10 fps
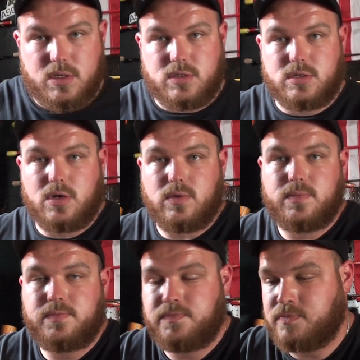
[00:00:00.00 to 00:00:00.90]
So,
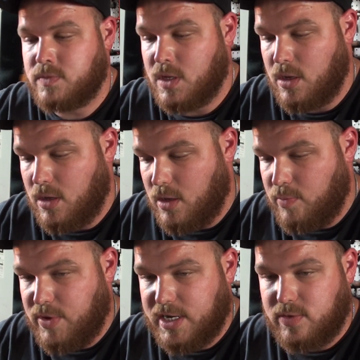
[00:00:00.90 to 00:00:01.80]

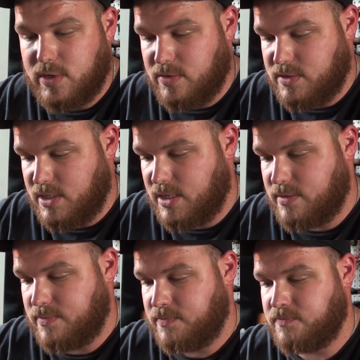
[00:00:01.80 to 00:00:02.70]
back to what I was saying.